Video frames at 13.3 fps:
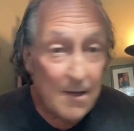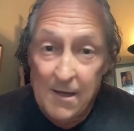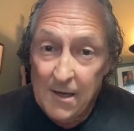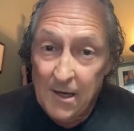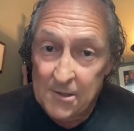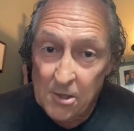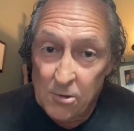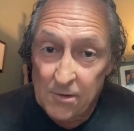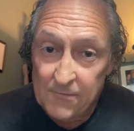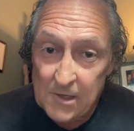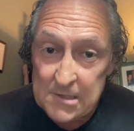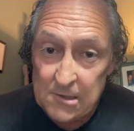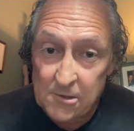a note of
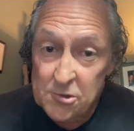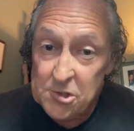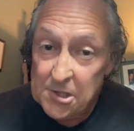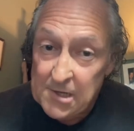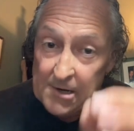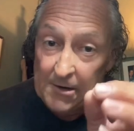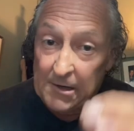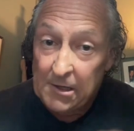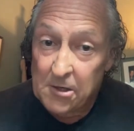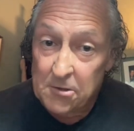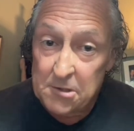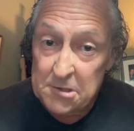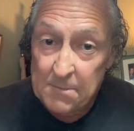resolution, to hearing a
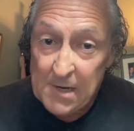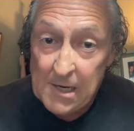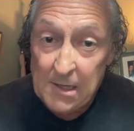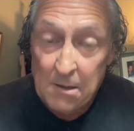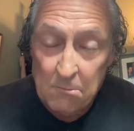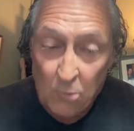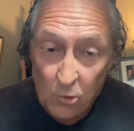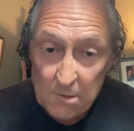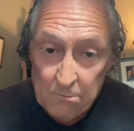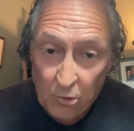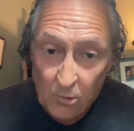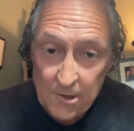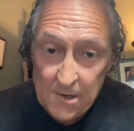note as being more
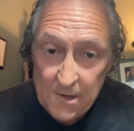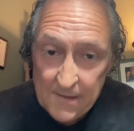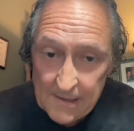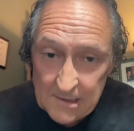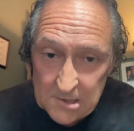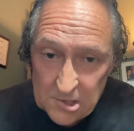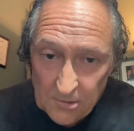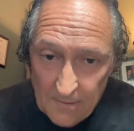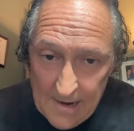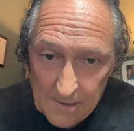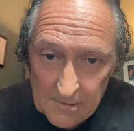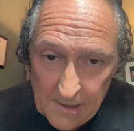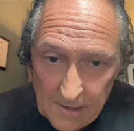important than its
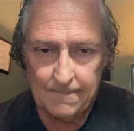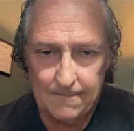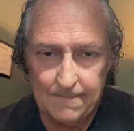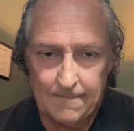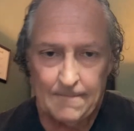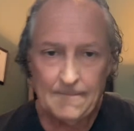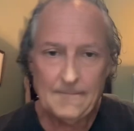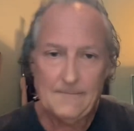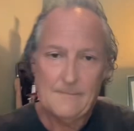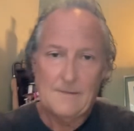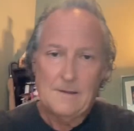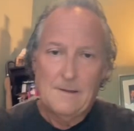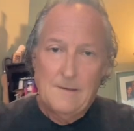surroundings.
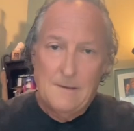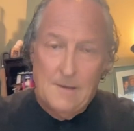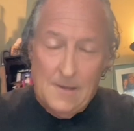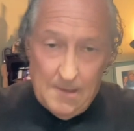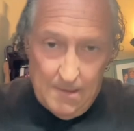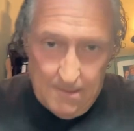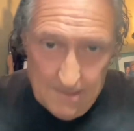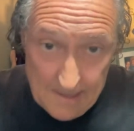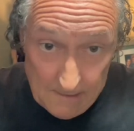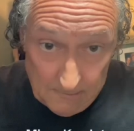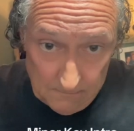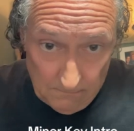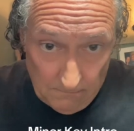
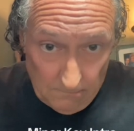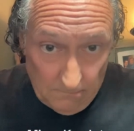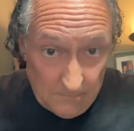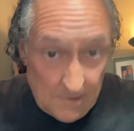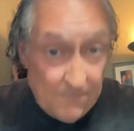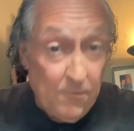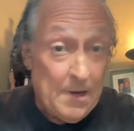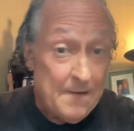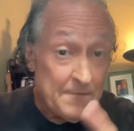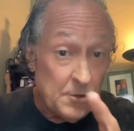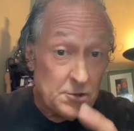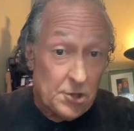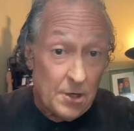Now, if we have
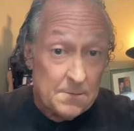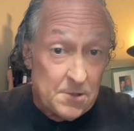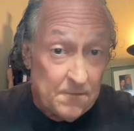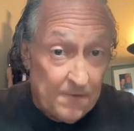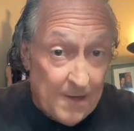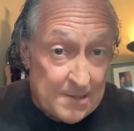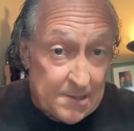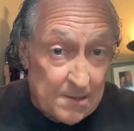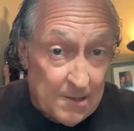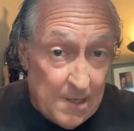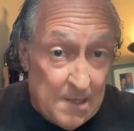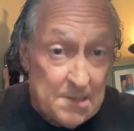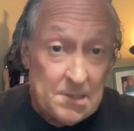no sharps, no flats in the
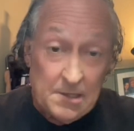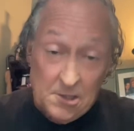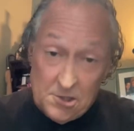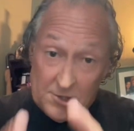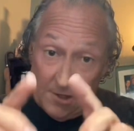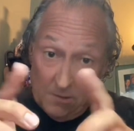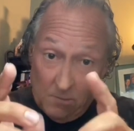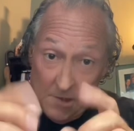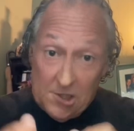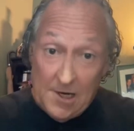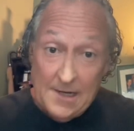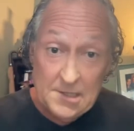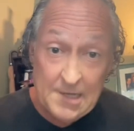key signature, and we
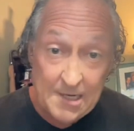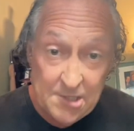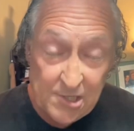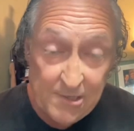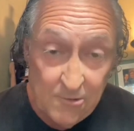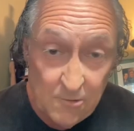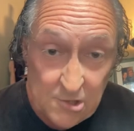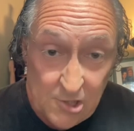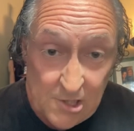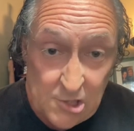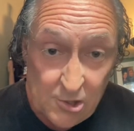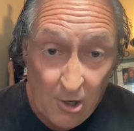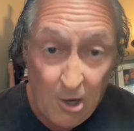change that G to a G
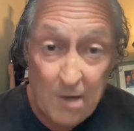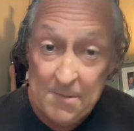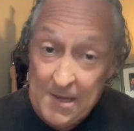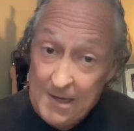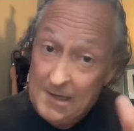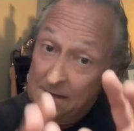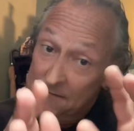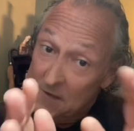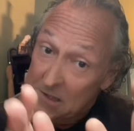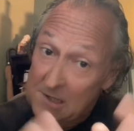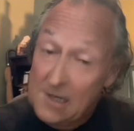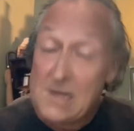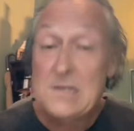sharp, that gives us
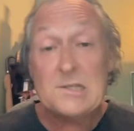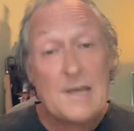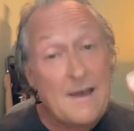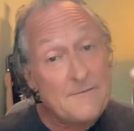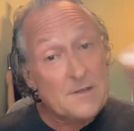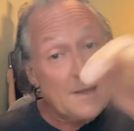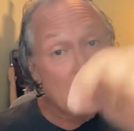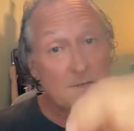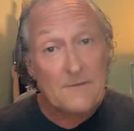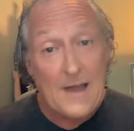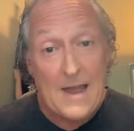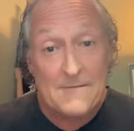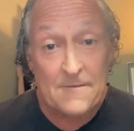an E7. That's
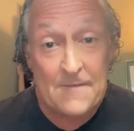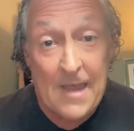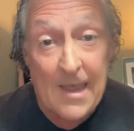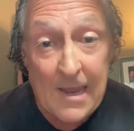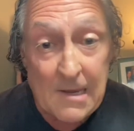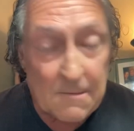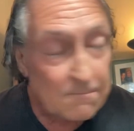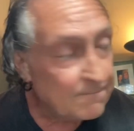5 of A.